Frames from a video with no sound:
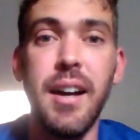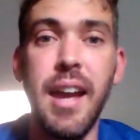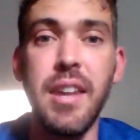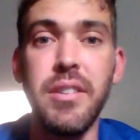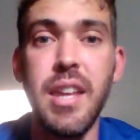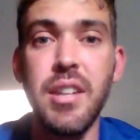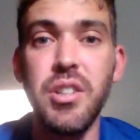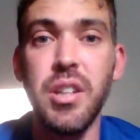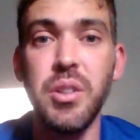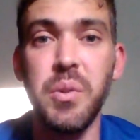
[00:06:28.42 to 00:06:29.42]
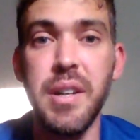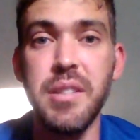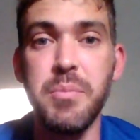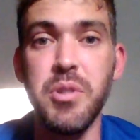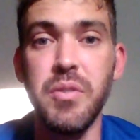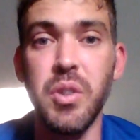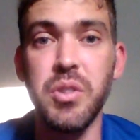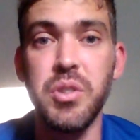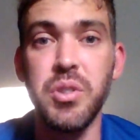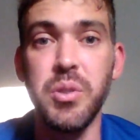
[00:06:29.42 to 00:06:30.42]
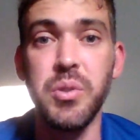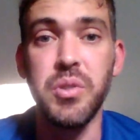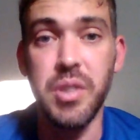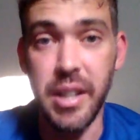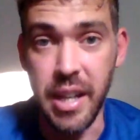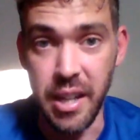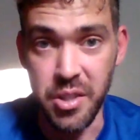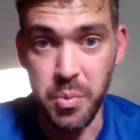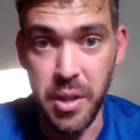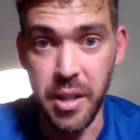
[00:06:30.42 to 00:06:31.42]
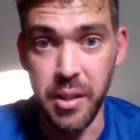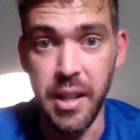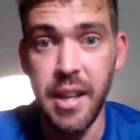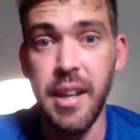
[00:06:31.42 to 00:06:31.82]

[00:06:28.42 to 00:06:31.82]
And then you can always move on to sucking as well.